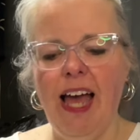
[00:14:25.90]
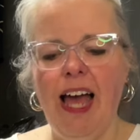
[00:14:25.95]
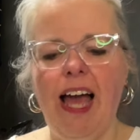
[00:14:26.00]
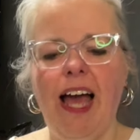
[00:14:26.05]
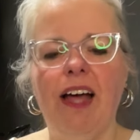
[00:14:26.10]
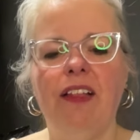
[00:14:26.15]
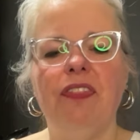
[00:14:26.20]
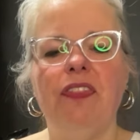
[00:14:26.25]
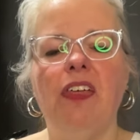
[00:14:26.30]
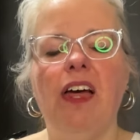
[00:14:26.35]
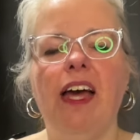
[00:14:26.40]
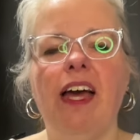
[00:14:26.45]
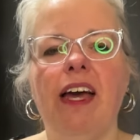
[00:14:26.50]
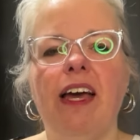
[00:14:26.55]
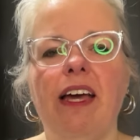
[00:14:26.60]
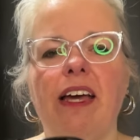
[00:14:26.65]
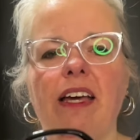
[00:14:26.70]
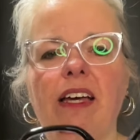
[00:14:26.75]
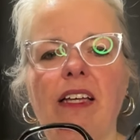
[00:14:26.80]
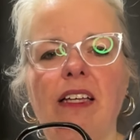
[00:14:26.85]
And
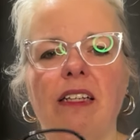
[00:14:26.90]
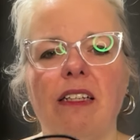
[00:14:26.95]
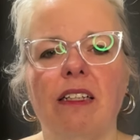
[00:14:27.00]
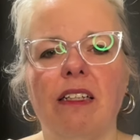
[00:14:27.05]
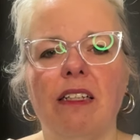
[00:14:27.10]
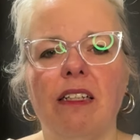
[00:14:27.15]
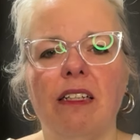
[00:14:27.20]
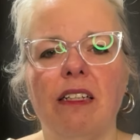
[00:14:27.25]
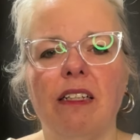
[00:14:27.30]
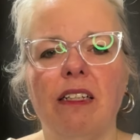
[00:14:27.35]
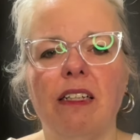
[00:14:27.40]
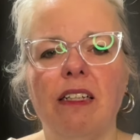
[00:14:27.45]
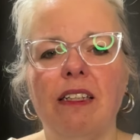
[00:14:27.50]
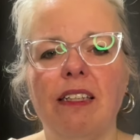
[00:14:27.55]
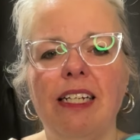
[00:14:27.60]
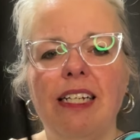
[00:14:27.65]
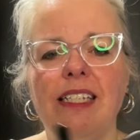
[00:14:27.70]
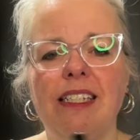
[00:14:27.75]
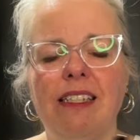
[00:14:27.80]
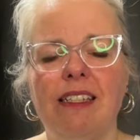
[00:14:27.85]
they, at
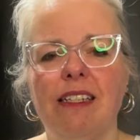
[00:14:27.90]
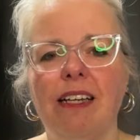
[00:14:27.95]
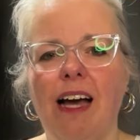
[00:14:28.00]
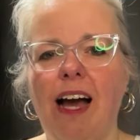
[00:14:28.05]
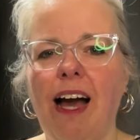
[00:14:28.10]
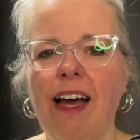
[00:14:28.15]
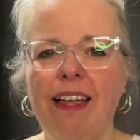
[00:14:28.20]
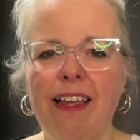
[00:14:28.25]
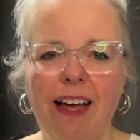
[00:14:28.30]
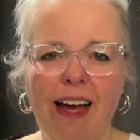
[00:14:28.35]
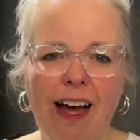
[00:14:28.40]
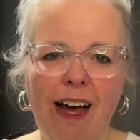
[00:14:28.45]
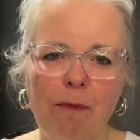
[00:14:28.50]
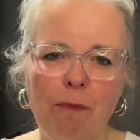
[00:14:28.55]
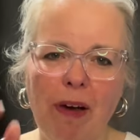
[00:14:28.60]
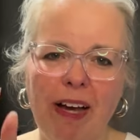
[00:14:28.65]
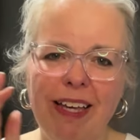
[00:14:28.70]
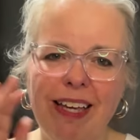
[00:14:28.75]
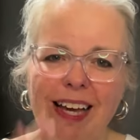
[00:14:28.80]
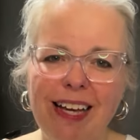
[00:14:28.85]
least I,
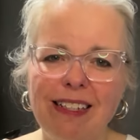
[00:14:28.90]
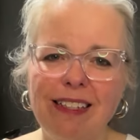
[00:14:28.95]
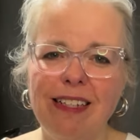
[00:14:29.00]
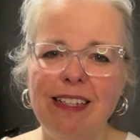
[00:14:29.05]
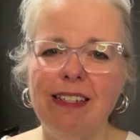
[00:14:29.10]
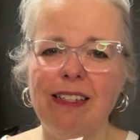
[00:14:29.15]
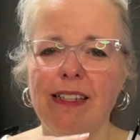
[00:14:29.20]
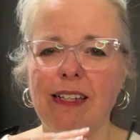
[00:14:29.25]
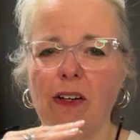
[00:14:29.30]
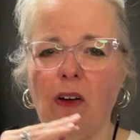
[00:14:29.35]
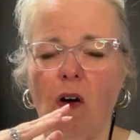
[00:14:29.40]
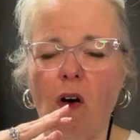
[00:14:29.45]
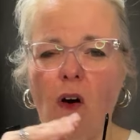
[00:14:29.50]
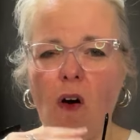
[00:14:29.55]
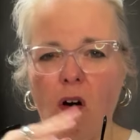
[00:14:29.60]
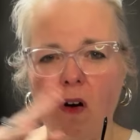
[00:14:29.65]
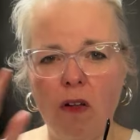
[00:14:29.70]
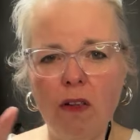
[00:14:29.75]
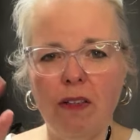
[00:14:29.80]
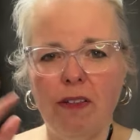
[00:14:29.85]
my guess is that
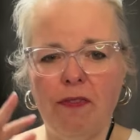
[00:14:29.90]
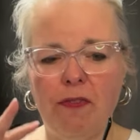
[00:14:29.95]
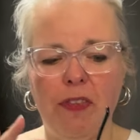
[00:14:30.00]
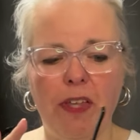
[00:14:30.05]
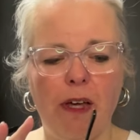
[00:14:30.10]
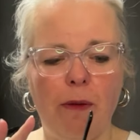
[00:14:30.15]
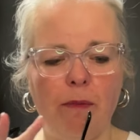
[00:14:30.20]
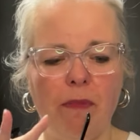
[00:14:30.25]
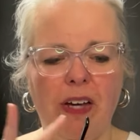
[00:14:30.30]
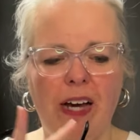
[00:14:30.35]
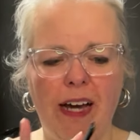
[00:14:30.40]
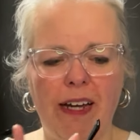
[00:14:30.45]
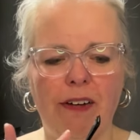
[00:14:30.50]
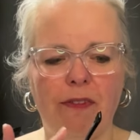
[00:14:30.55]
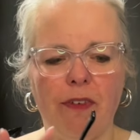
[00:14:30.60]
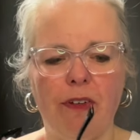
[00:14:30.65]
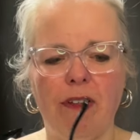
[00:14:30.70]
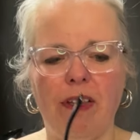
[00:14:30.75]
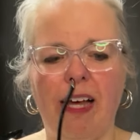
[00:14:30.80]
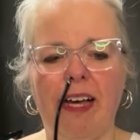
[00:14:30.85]
all of them kind of
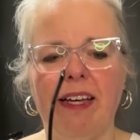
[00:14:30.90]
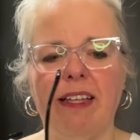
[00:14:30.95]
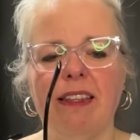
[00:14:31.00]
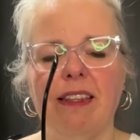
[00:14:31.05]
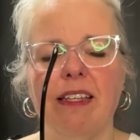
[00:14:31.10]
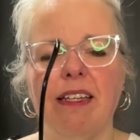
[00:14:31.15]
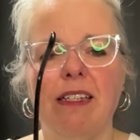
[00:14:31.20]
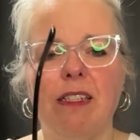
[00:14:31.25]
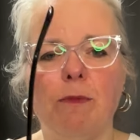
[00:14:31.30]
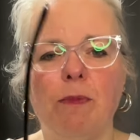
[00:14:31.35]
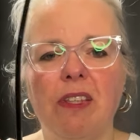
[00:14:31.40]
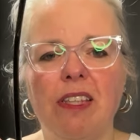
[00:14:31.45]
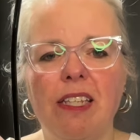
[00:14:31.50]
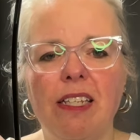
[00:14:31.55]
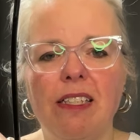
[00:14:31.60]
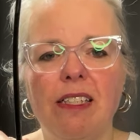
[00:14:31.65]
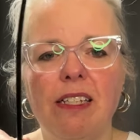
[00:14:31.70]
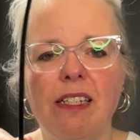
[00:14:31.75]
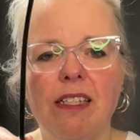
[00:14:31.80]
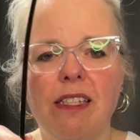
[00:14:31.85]
are like this, but
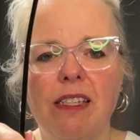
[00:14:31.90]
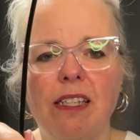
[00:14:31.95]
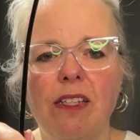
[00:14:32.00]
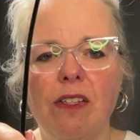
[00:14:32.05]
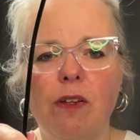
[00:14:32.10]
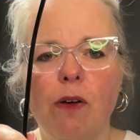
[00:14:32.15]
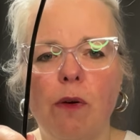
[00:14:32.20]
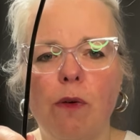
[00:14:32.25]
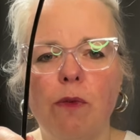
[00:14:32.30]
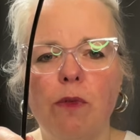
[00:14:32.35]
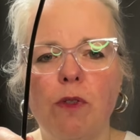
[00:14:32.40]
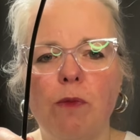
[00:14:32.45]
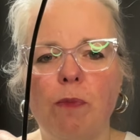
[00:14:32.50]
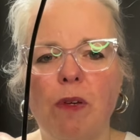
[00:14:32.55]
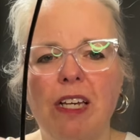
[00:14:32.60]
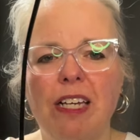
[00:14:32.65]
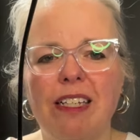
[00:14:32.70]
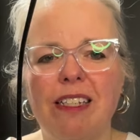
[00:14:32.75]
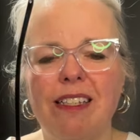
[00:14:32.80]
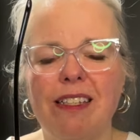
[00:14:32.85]
this is the nose piece.